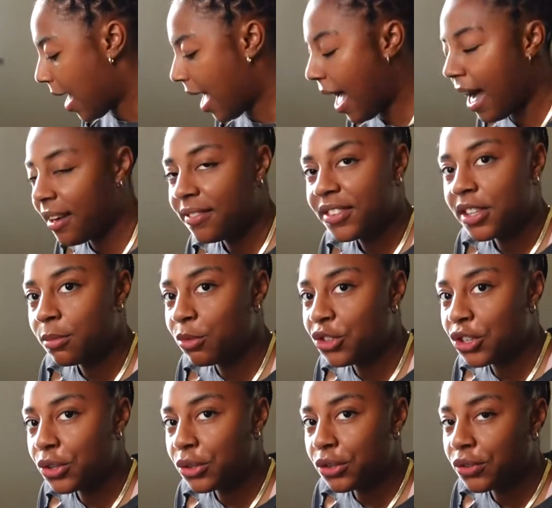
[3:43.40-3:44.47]
have some
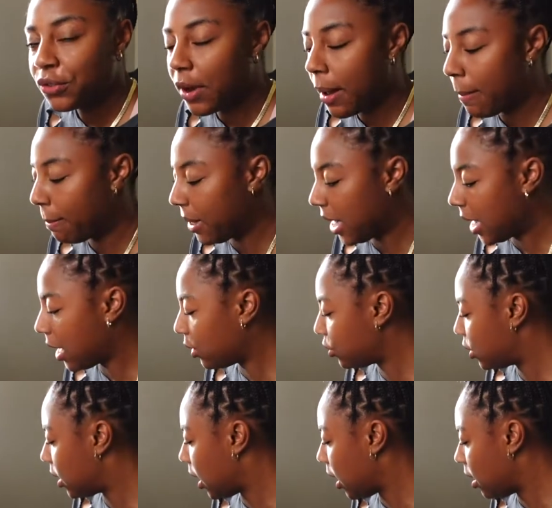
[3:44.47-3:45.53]
shoes from
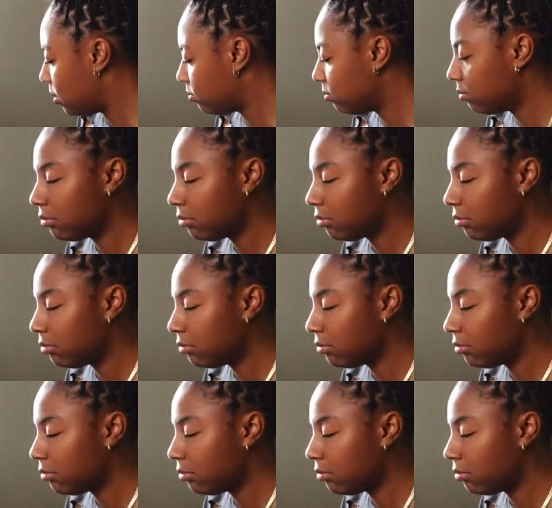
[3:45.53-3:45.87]
PLT.